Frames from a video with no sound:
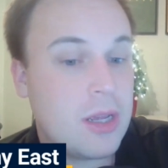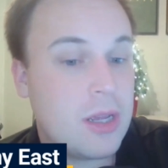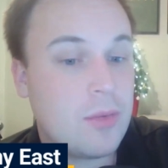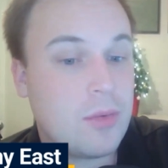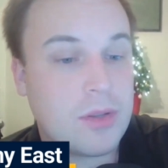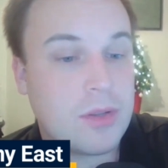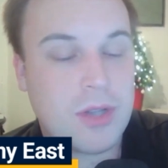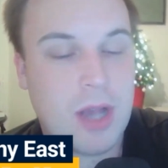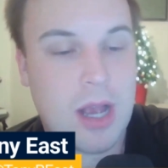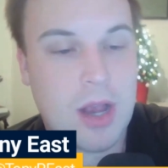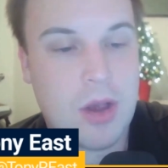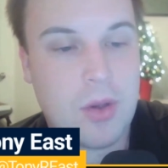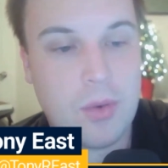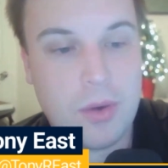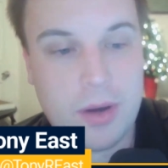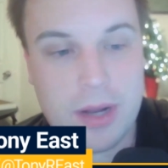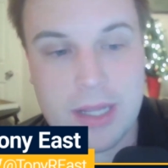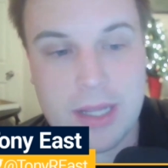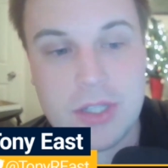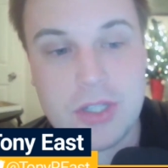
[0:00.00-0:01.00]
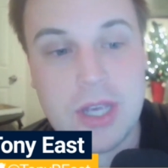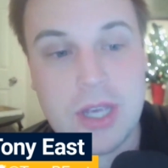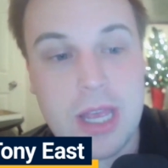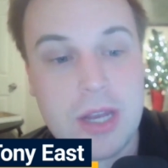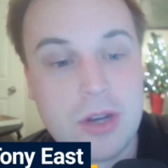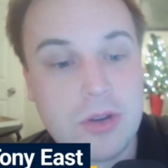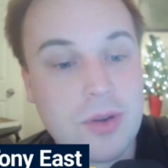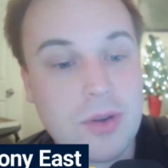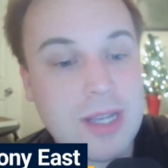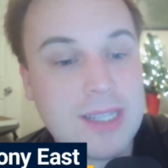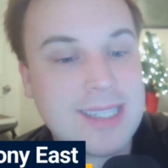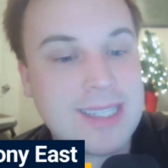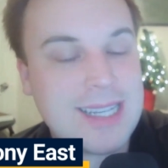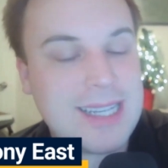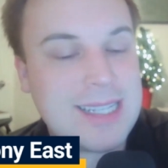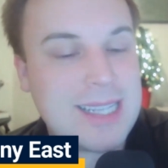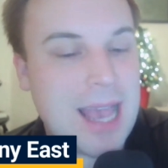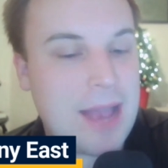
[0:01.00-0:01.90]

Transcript: We'll talk Hornets and Grizzlies